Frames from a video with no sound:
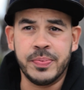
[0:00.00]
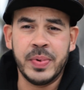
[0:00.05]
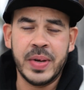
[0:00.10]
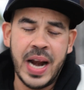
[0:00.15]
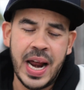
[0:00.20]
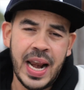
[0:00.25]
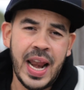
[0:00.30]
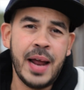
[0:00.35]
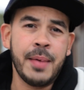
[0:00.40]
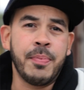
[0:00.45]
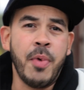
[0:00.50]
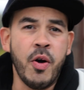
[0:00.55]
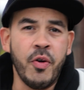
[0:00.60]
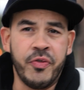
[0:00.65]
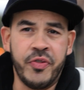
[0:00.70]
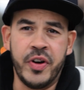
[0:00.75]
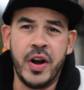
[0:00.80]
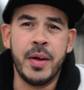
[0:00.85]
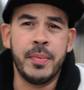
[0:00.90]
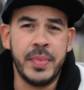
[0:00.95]
but I like
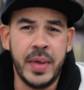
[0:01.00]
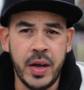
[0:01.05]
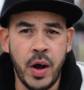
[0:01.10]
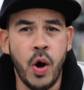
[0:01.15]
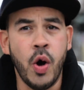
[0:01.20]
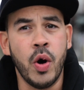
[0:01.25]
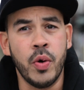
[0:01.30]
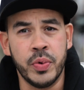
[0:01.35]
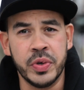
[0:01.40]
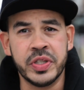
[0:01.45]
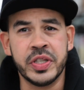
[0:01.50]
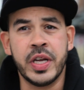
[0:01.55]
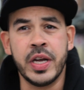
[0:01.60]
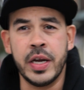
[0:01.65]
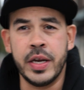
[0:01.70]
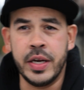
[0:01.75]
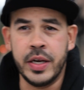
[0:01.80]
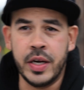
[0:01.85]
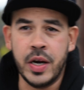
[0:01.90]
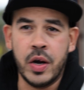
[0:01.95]
both of them. They all was
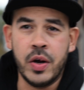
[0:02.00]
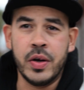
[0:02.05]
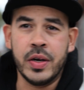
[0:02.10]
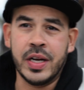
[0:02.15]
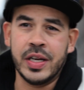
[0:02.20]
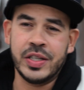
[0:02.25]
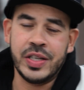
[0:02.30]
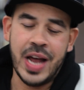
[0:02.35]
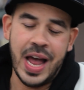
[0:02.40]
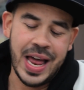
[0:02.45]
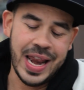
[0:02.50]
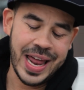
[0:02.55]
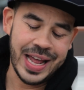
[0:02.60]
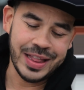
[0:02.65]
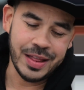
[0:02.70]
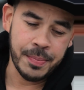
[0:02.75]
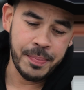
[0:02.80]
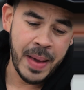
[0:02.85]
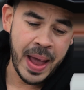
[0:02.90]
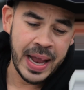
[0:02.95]
good, you know, because I
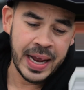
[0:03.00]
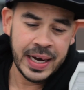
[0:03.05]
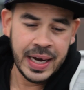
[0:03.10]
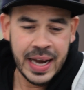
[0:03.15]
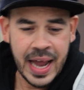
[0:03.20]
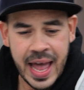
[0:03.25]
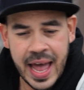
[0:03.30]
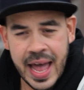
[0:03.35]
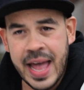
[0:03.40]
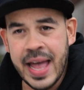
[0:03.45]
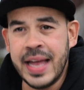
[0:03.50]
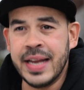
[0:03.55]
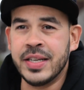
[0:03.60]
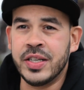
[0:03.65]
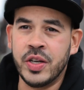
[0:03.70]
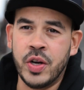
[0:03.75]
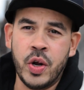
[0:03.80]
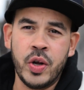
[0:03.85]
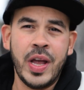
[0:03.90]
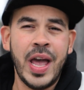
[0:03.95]
like the bank ledge.
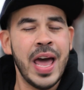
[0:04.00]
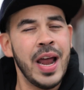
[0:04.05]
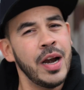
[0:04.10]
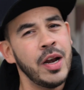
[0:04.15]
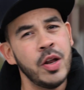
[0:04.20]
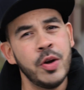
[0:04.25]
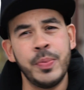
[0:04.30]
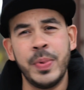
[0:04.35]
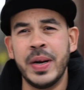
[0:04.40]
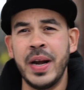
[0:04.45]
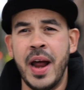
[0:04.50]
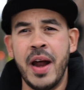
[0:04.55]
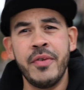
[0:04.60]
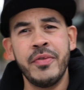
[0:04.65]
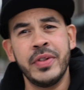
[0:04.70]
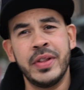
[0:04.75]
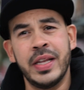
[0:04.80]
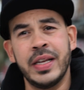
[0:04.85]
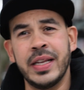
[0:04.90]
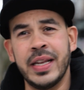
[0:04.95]
You know, you had a little bit of
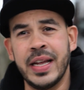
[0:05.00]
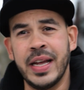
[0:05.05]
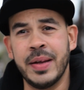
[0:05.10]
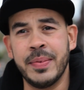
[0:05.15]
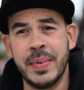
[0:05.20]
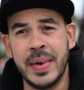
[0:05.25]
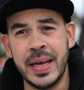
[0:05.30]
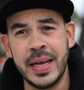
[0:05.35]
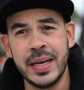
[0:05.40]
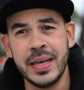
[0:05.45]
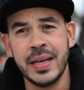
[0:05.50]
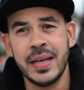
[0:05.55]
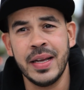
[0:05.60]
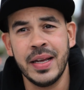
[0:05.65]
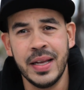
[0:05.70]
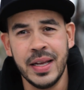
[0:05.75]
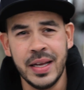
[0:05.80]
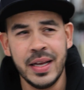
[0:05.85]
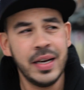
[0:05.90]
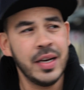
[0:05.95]
everything there, man.
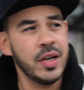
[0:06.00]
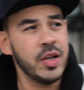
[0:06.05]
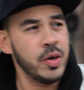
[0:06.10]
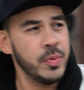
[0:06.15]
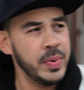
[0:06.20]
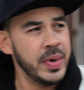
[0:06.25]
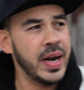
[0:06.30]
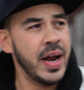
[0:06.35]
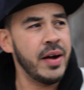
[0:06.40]
A little bit of